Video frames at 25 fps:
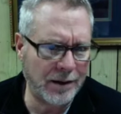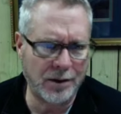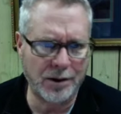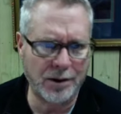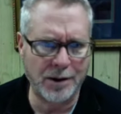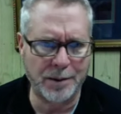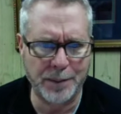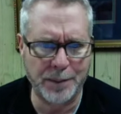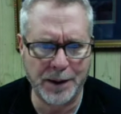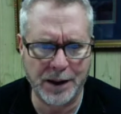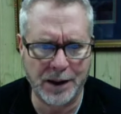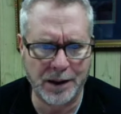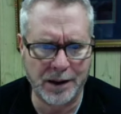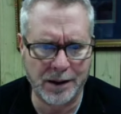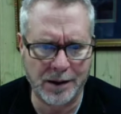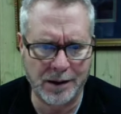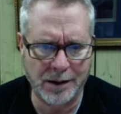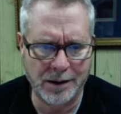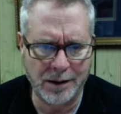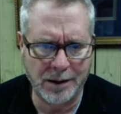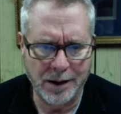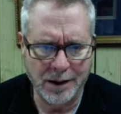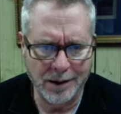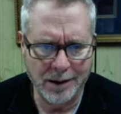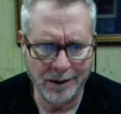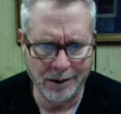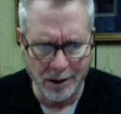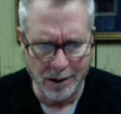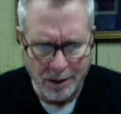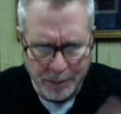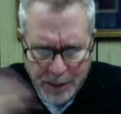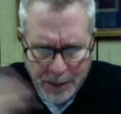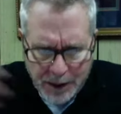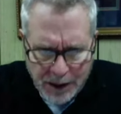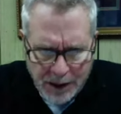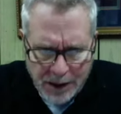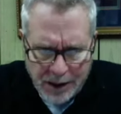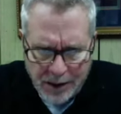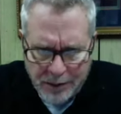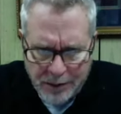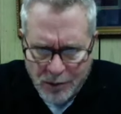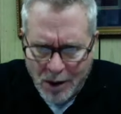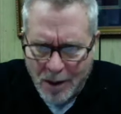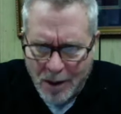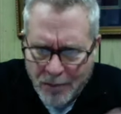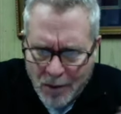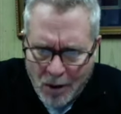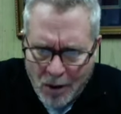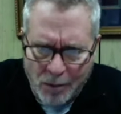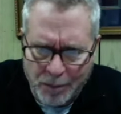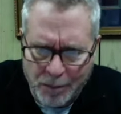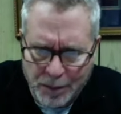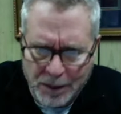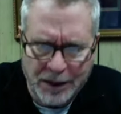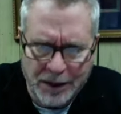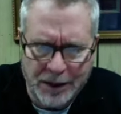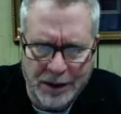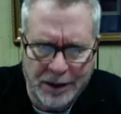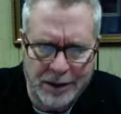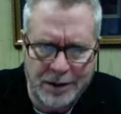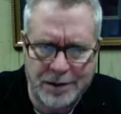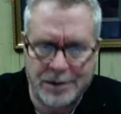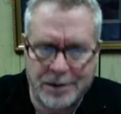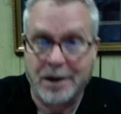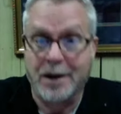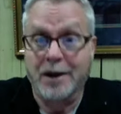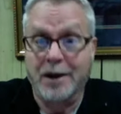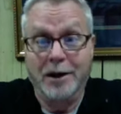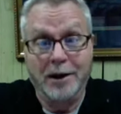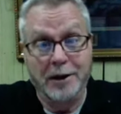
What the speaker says: could it be, drum roll please,